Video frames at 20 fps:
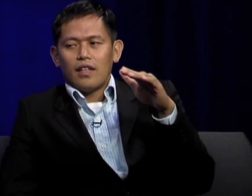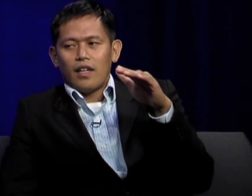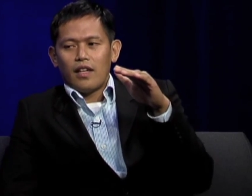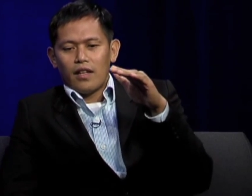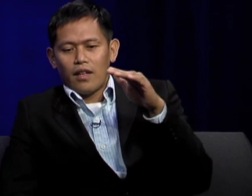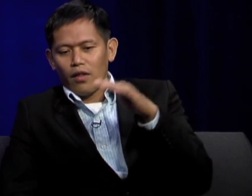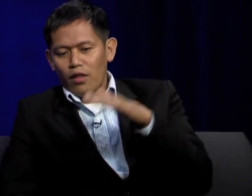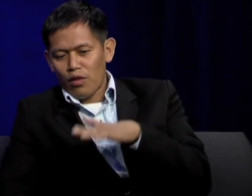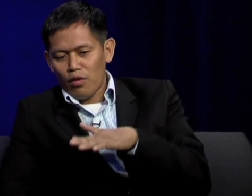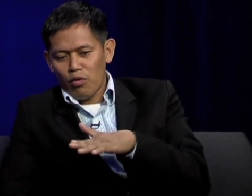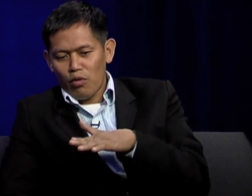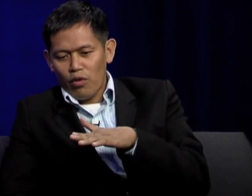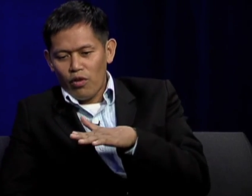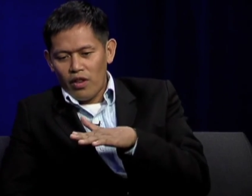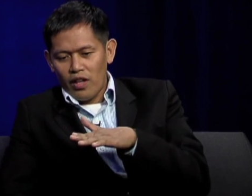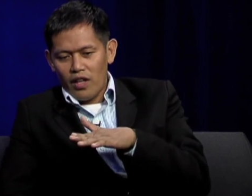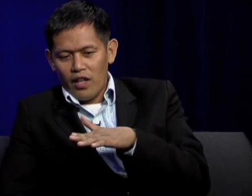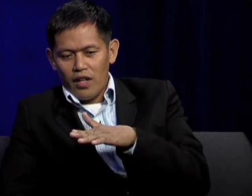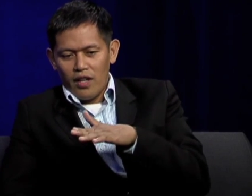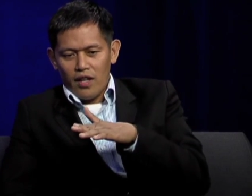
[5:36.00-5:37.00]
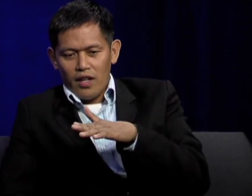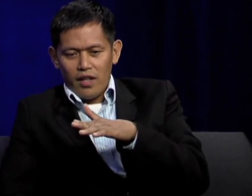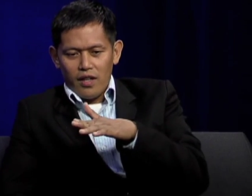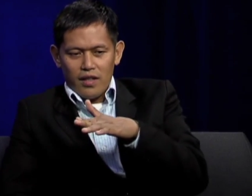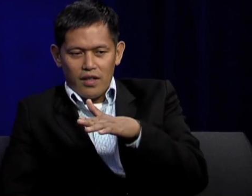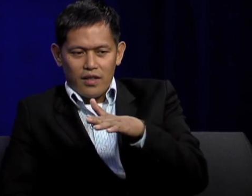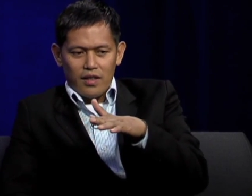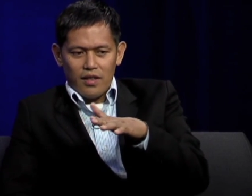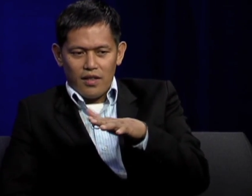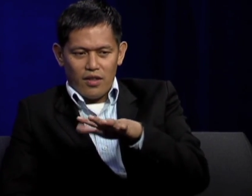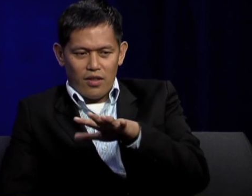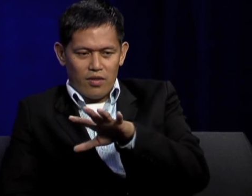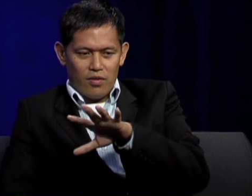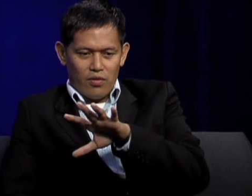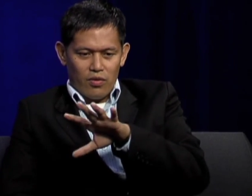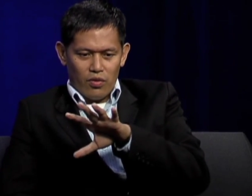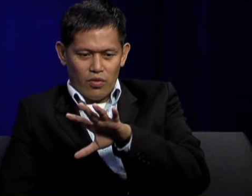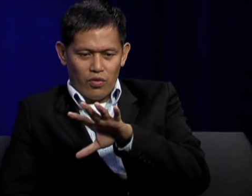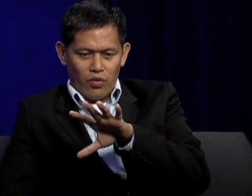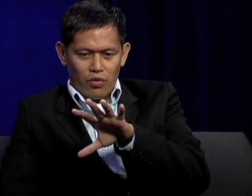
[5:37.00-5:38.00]
And then through there, you
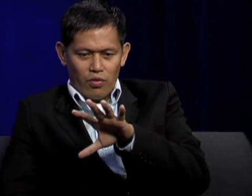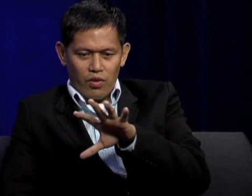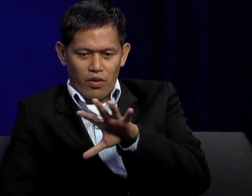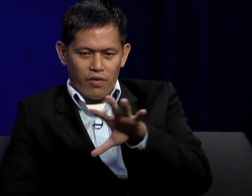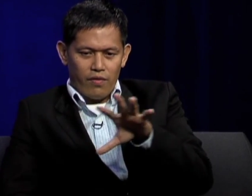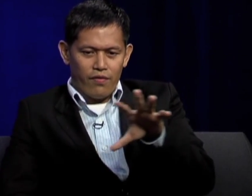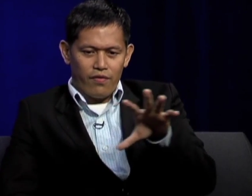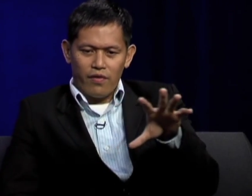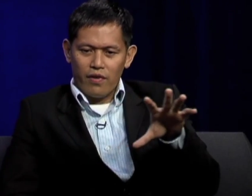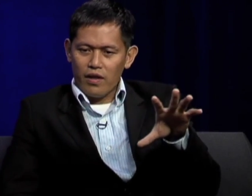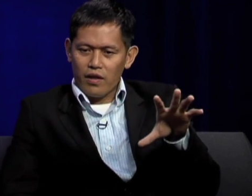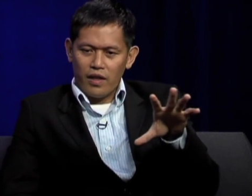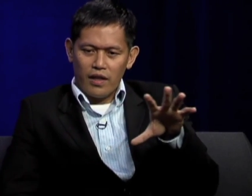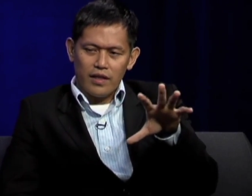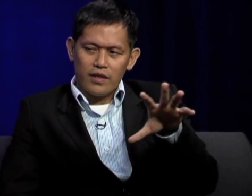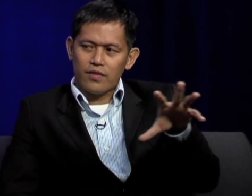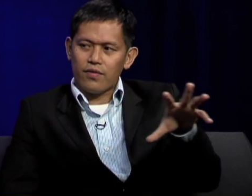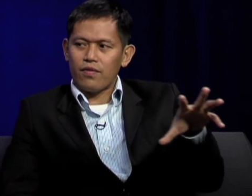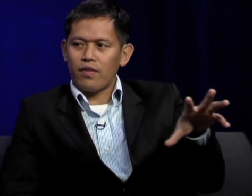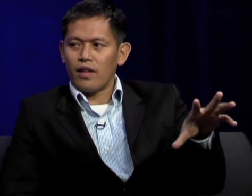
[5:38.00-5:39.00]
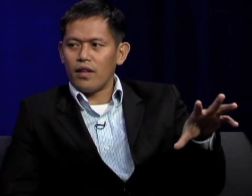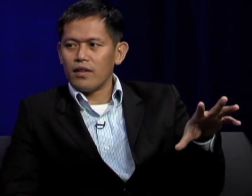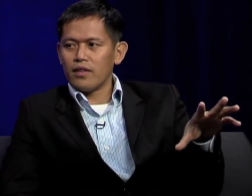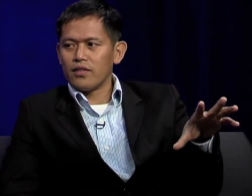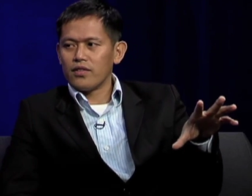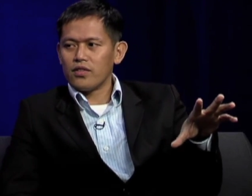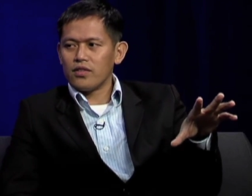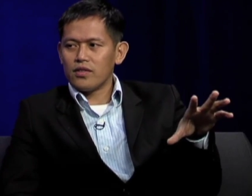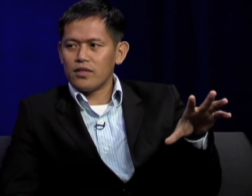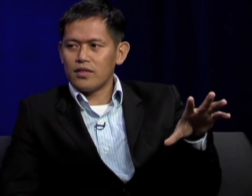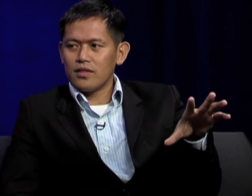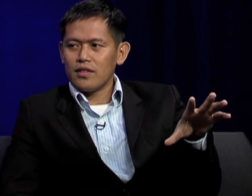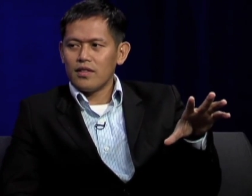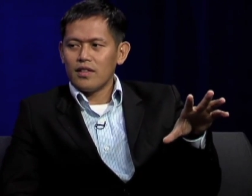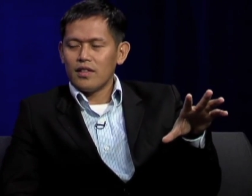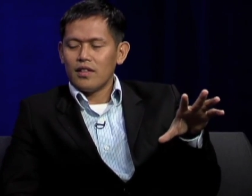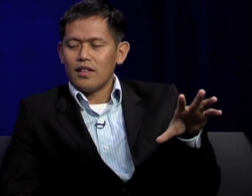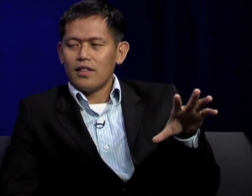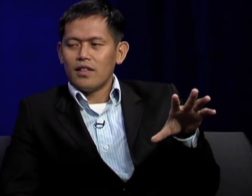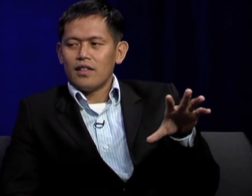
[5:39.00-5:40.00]
know, through his friends,
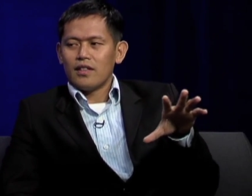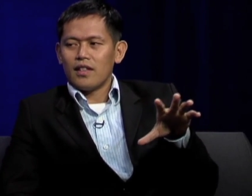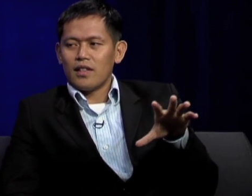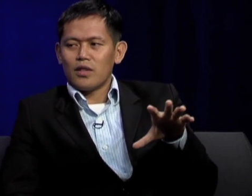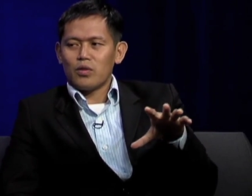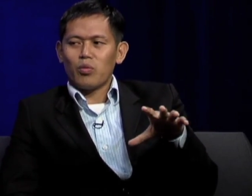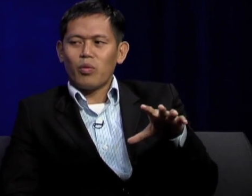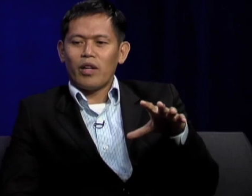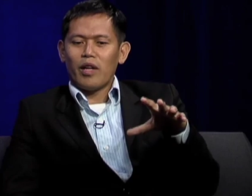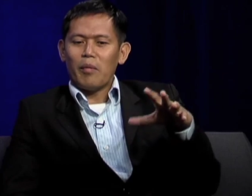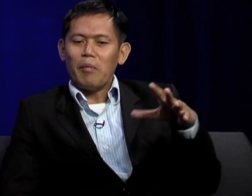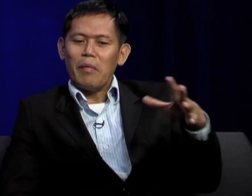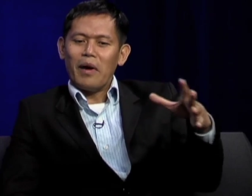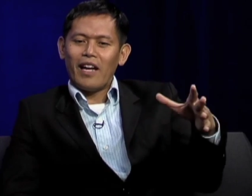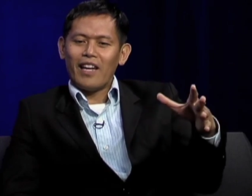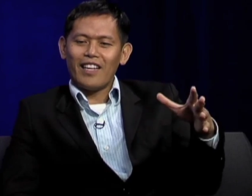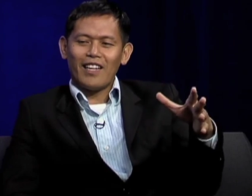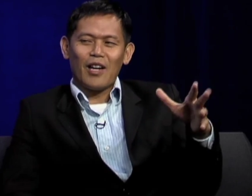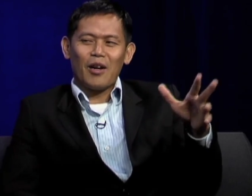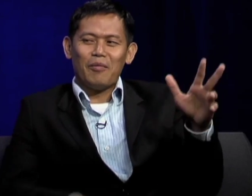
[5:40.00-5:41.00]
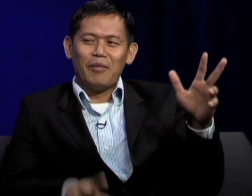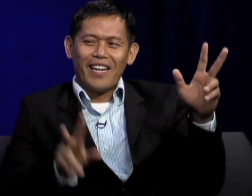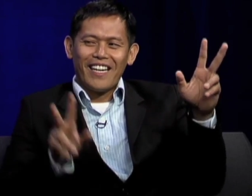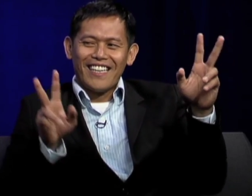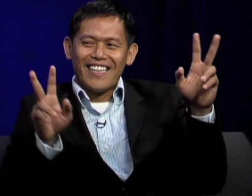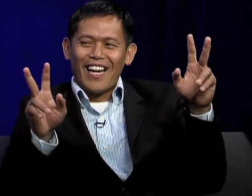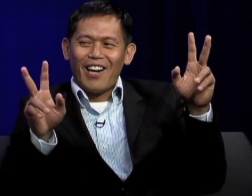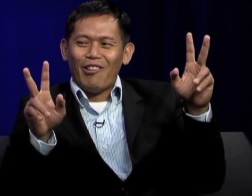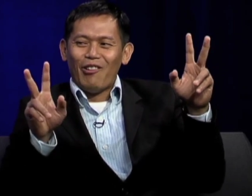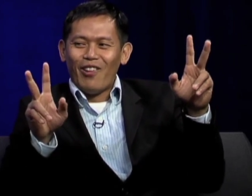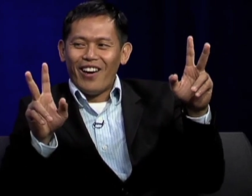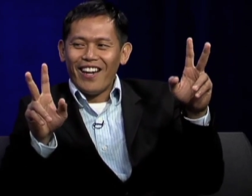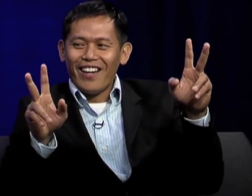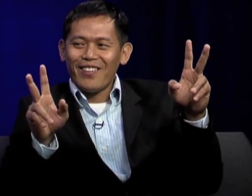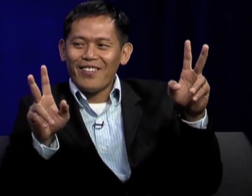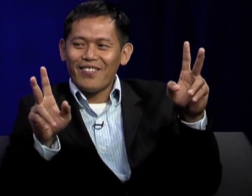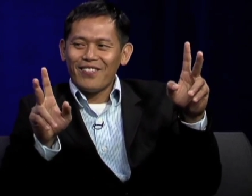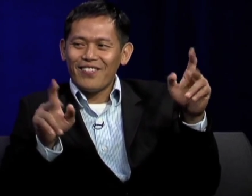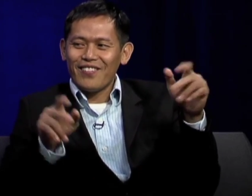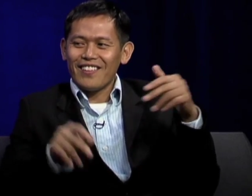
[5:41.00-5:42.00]
that's when I met my now
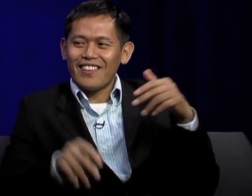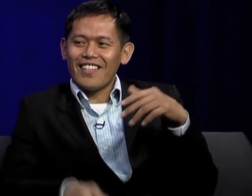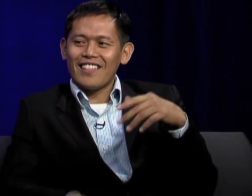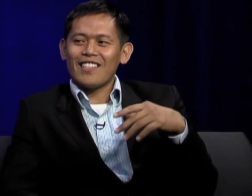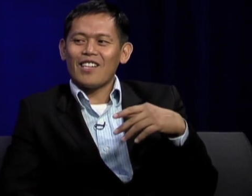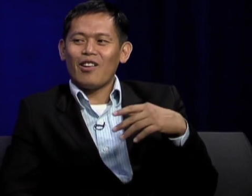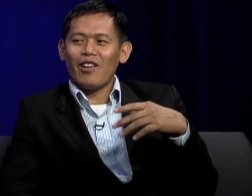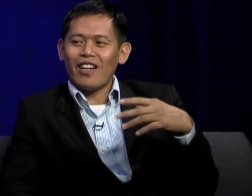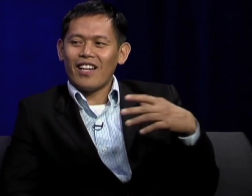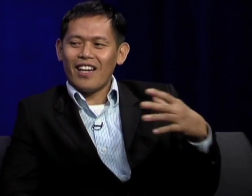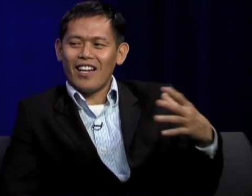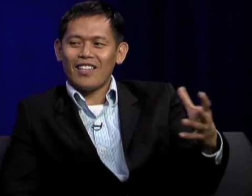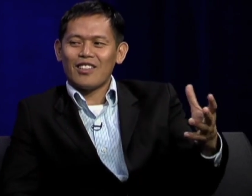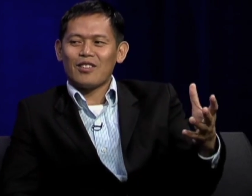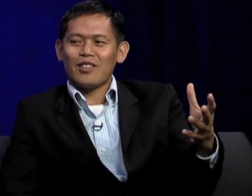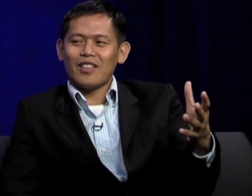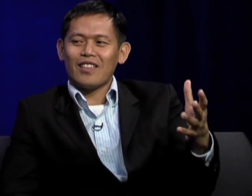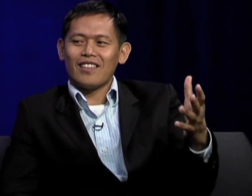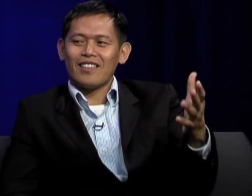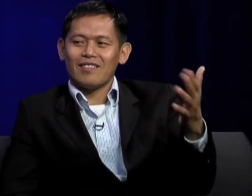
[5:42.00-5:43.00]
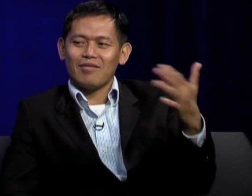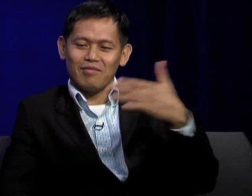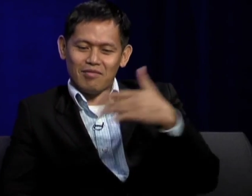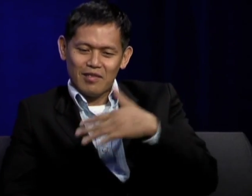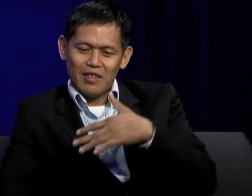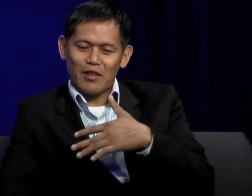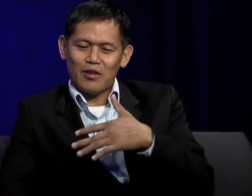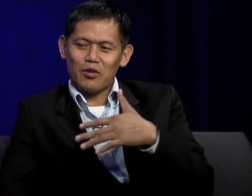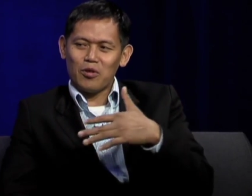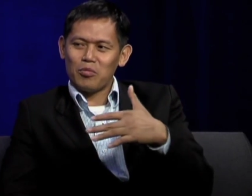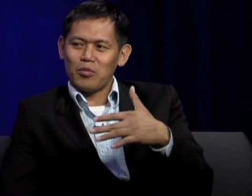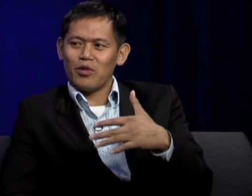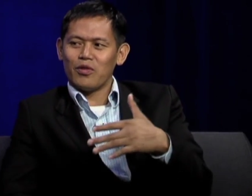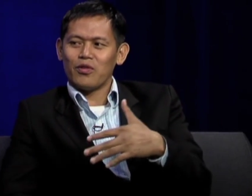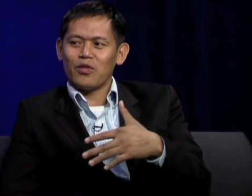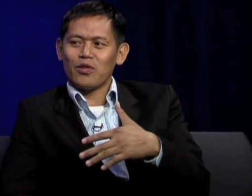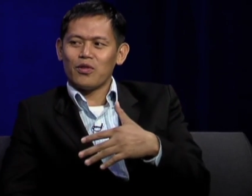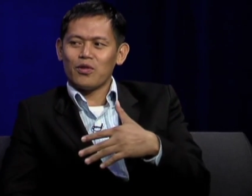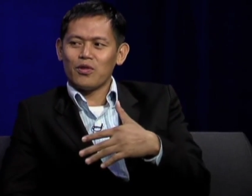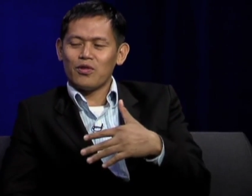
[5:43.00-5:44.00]
wife. That's how I actually got to
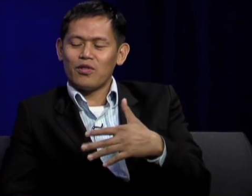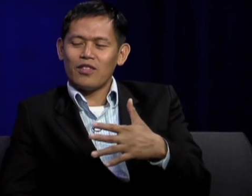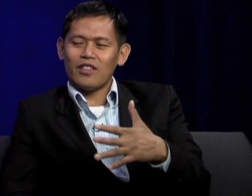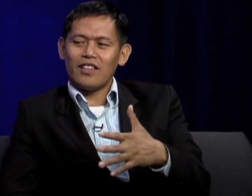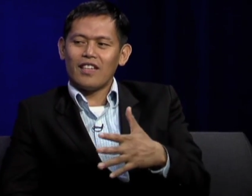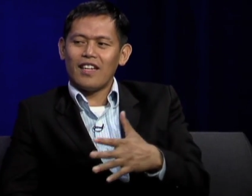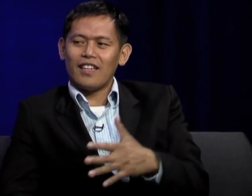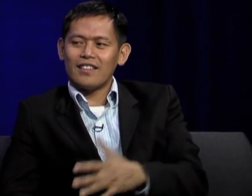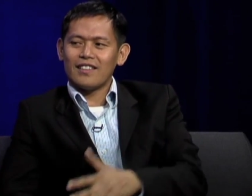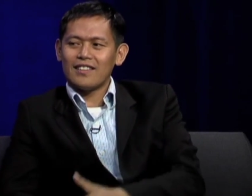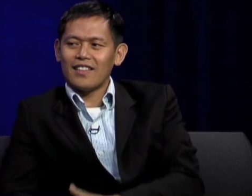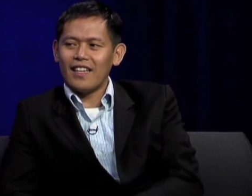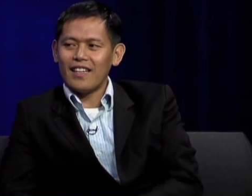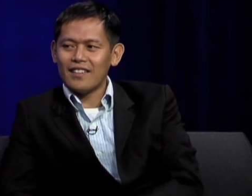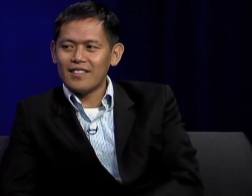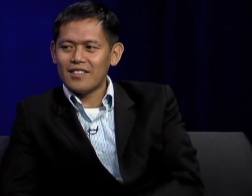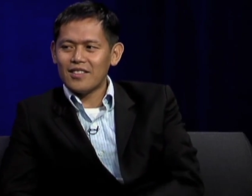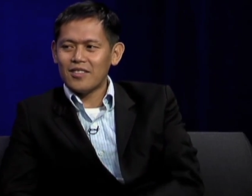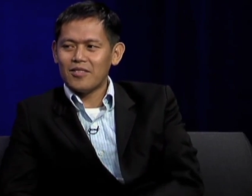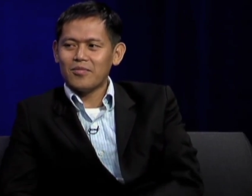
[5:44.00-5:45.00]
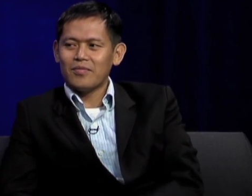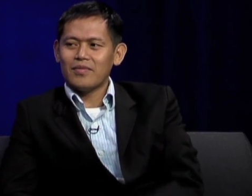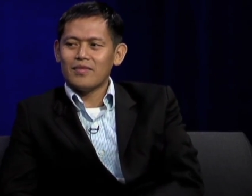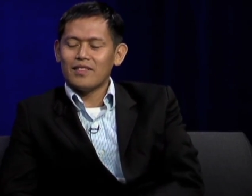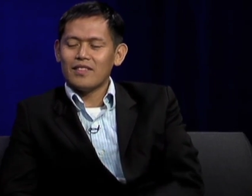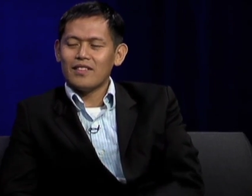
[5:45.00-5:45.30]
move to the United States.